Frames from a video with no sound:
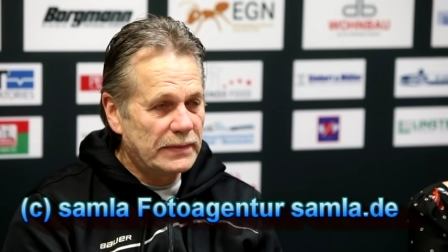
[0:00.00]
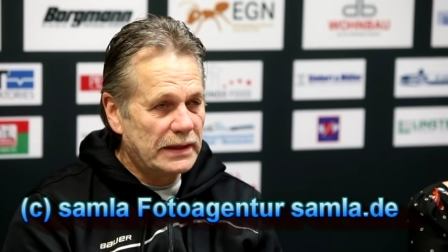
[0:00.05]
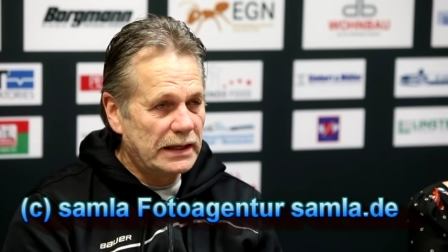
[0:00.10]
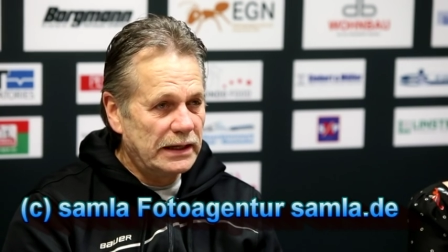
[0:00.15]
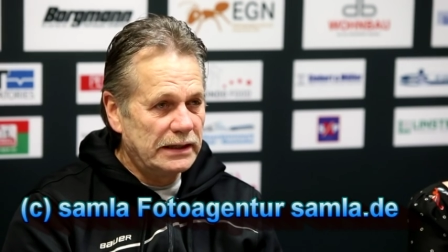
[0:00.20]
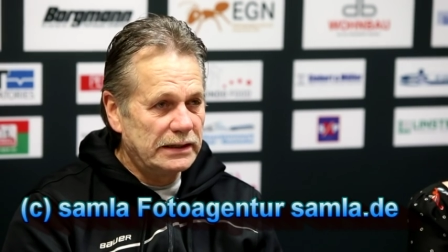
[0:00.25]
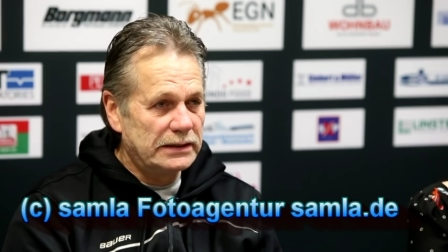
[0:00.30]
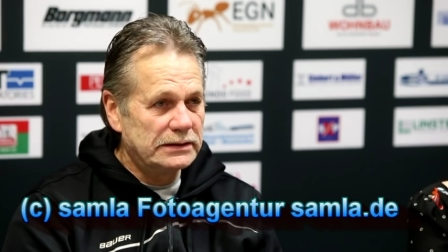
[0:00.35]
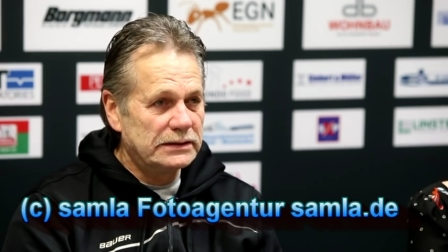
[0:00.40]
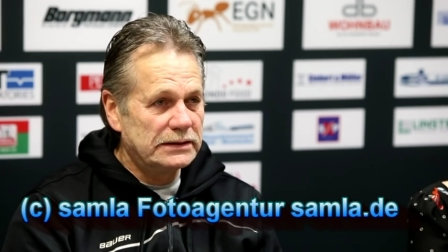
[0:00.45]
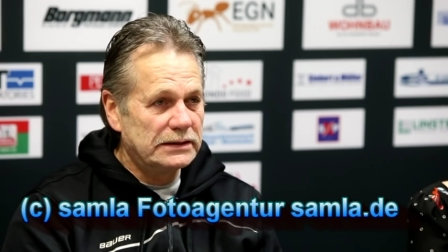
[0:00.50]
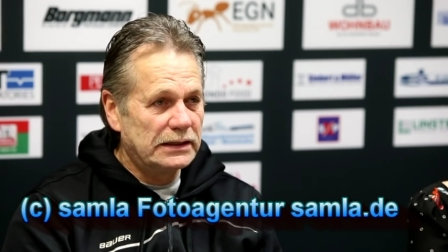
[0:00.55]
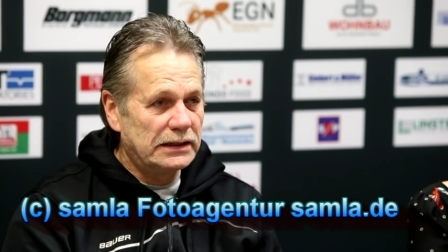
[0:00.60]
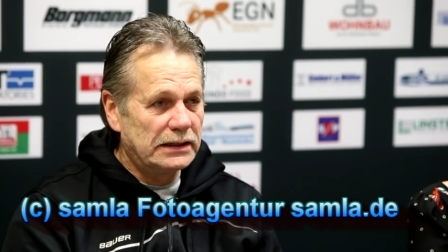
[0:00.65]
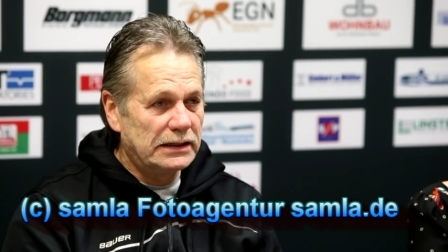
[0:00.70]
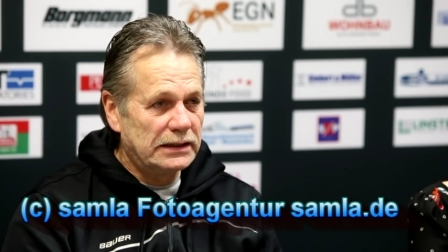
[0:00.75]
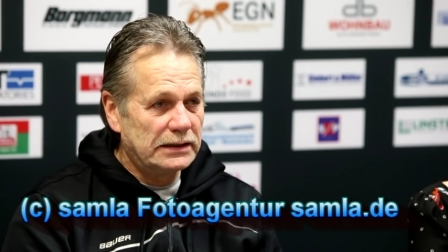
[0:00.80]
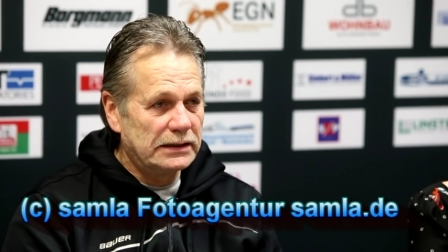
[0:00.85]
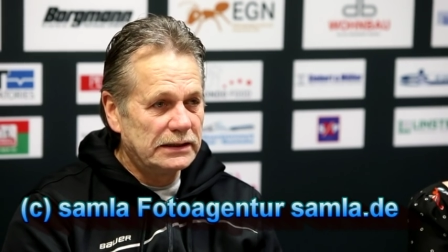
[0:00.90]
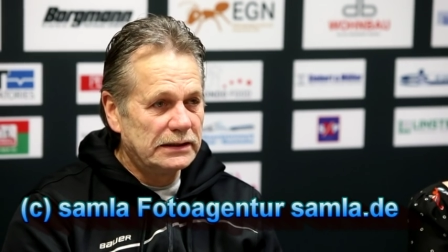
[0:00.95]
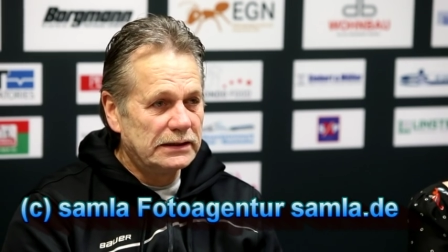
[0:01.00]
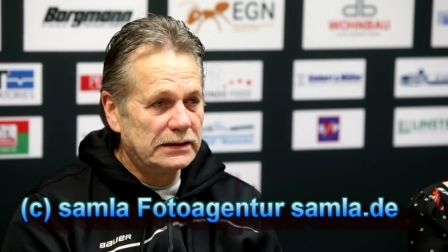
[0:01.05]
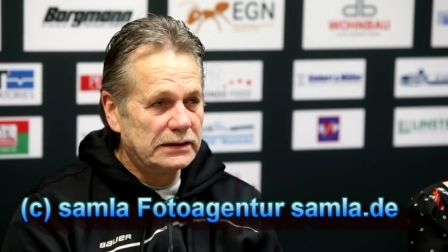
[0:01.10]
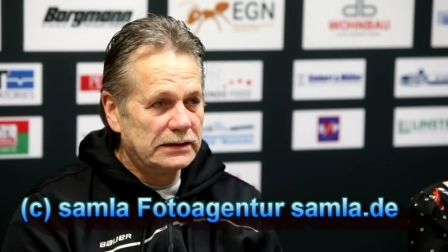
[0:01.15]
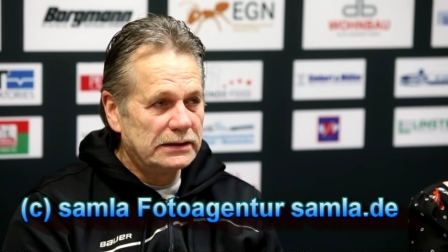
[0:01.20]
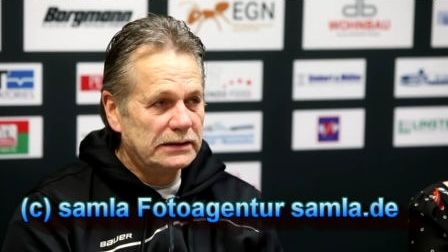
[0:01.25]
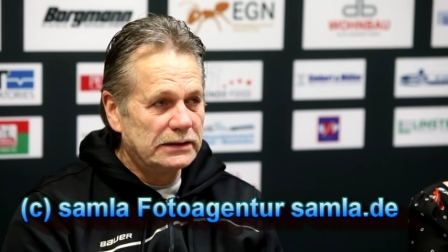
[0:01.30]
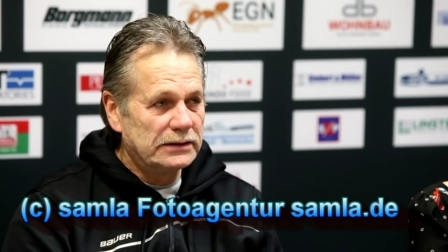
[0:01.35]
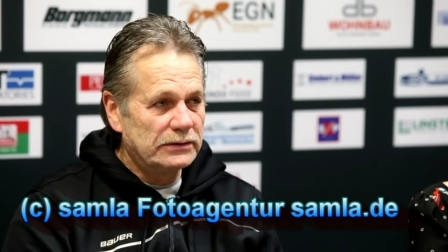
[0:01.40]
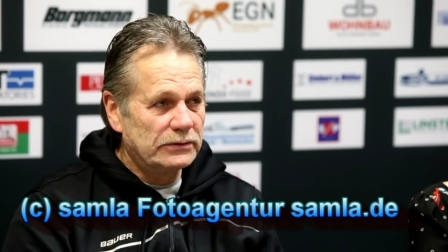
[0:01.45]
and uh,
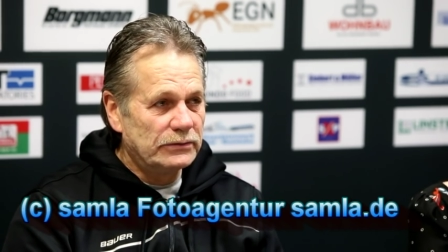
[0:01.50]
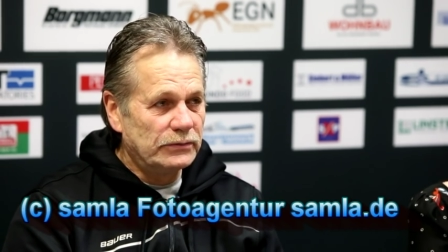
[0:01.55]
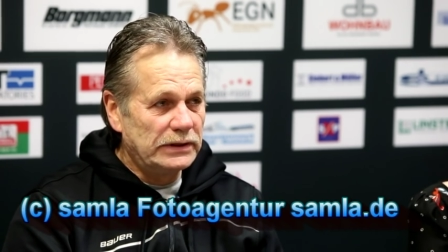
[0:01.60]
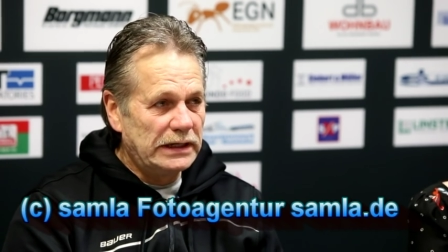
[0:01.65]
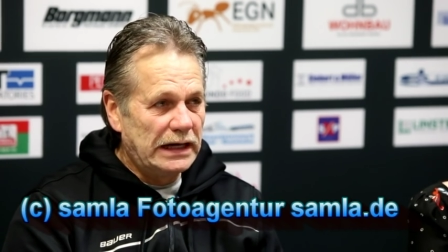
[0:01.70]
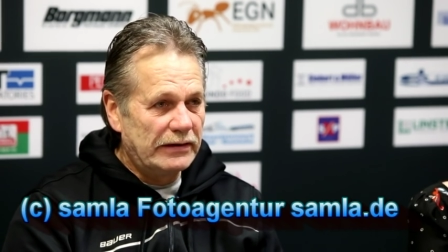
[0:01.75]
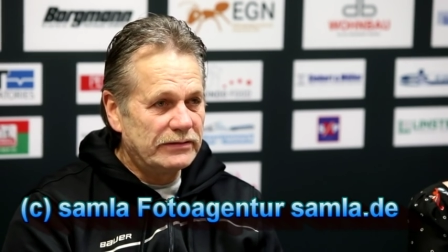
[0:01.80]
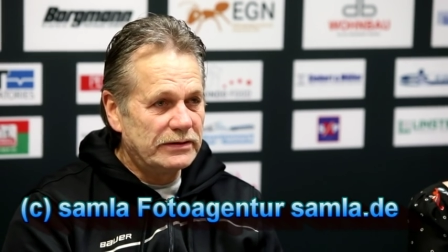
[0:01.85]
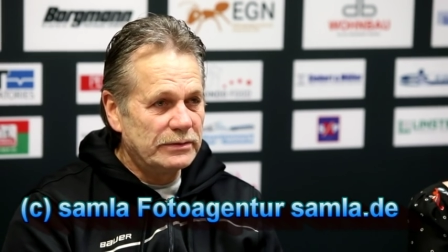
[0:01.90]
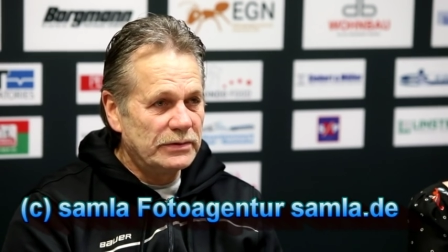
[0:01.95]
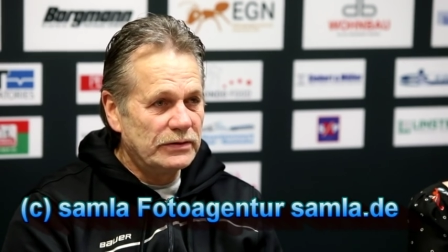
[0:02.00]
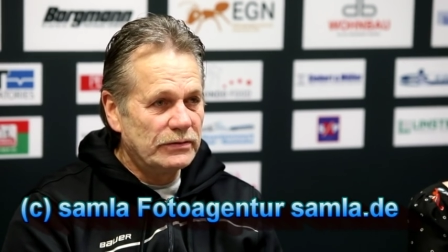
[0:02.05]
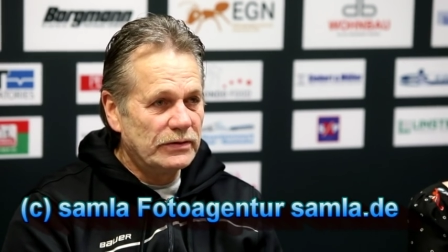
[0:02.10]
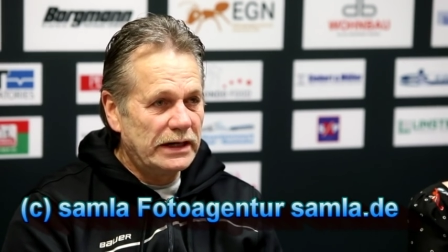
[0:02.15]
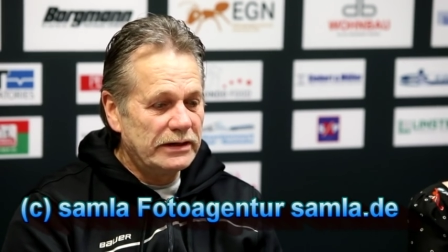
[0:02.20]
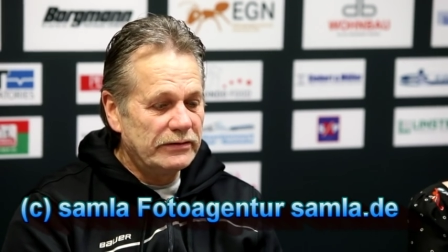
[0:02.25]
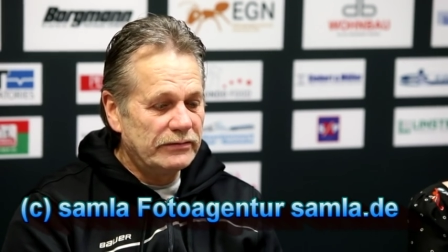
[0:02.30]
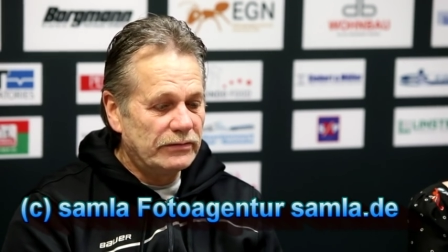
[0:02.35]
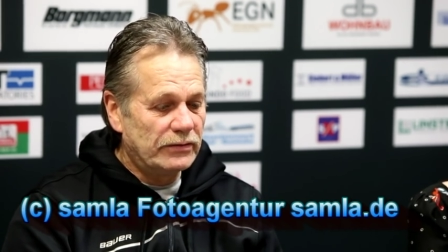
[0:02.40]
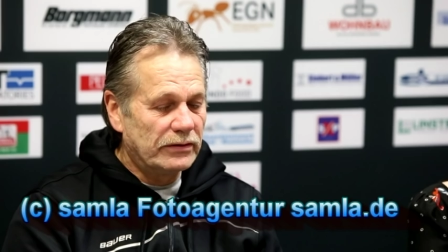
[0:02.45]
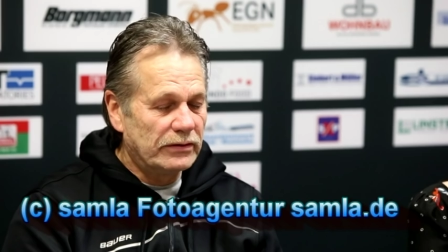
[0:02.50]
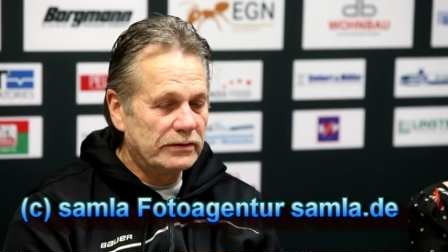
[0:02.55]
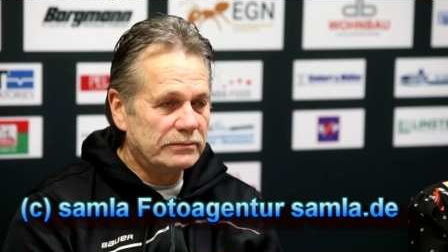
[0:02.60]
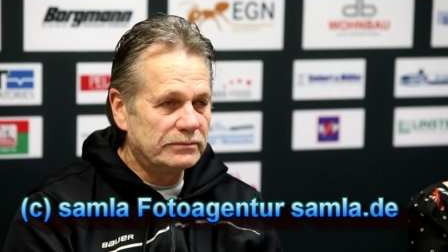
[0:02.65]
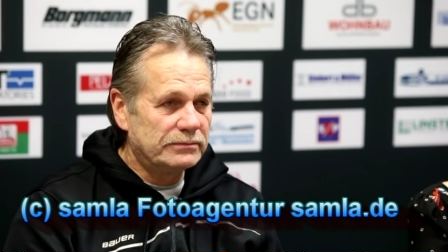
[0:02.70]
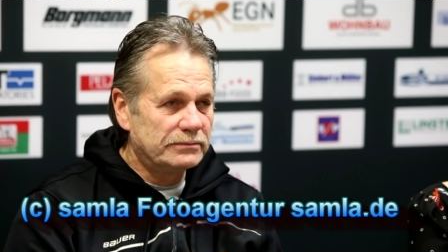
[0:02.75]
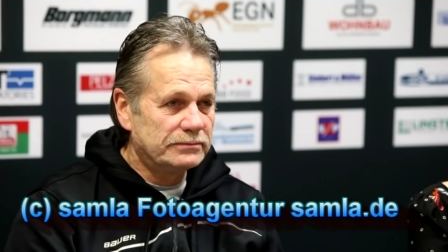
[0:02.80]
we have to be ready for it.